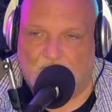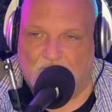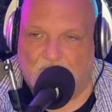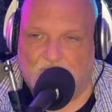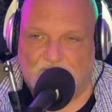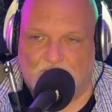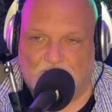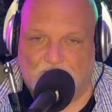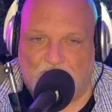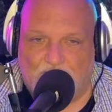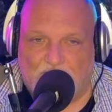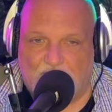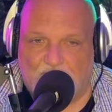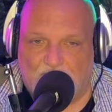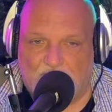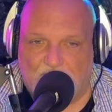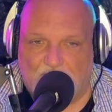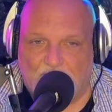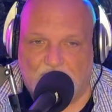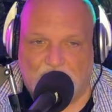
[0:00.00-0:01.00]
just read them.
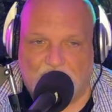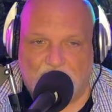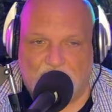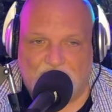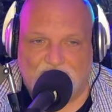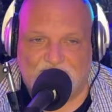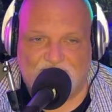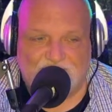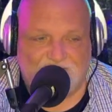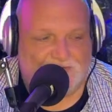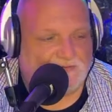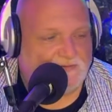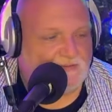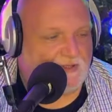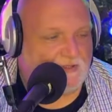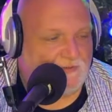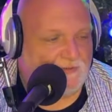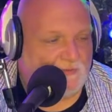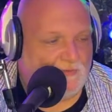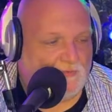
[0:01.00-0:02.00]
It's
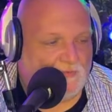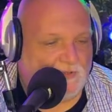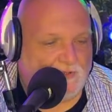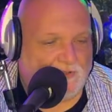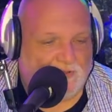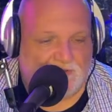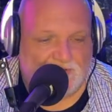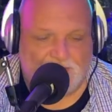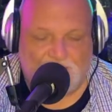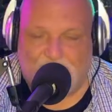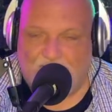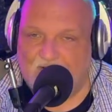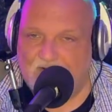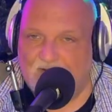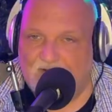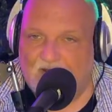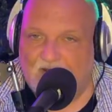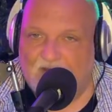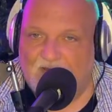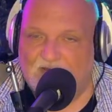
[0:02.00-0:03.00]
annoying. It's a pain in the
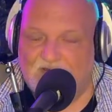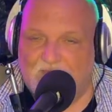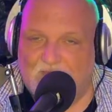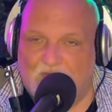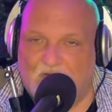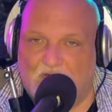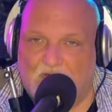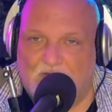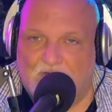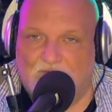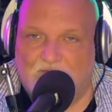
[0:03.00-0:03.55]
ass, but